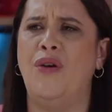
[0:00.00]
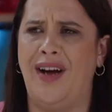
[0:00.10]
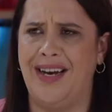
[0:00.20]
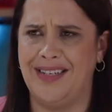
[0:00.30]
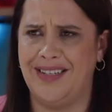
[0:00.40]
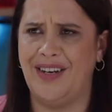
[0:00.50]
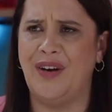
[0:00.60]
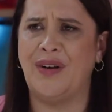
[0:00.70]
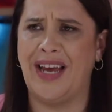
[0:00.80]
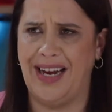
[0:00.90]
right.
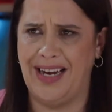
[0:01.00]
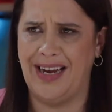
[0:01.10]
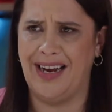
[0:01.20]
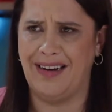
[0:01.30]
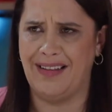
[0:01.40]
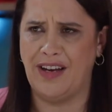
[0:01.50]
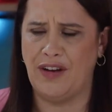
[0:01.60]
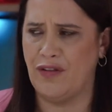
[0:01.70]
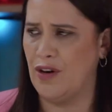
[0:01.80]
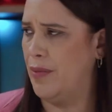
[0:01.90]
Okay, Leanne, thank
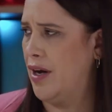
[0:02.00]
you very